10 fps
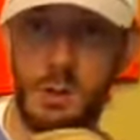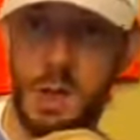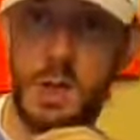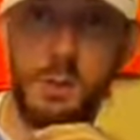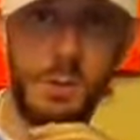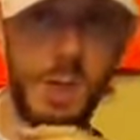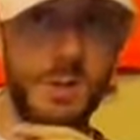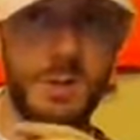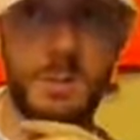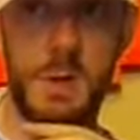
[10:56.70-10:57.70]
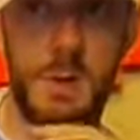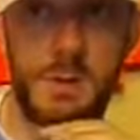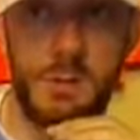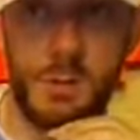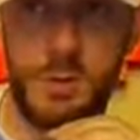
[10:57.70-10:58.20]
guys were catching them
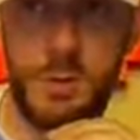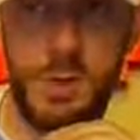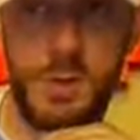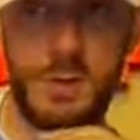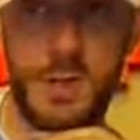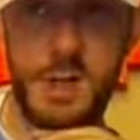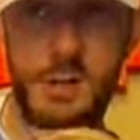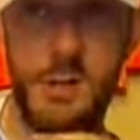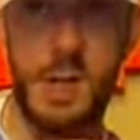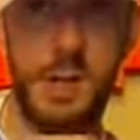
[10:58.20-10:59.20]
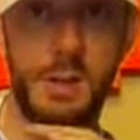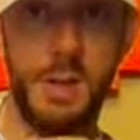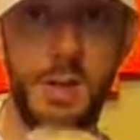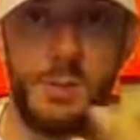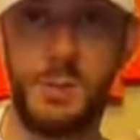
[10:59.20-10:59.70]
on. Of course, the lake's changed a lot in the
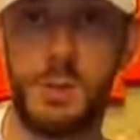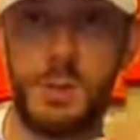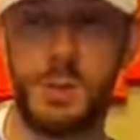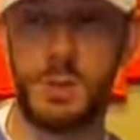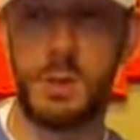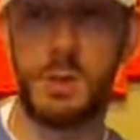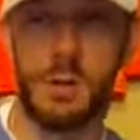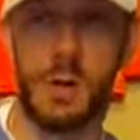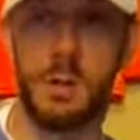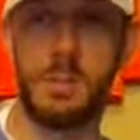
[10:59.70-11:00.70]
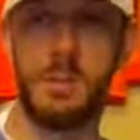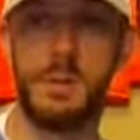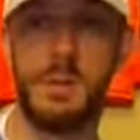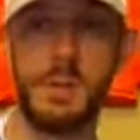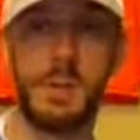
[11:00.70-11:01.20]
last few years with all the carp and stuff like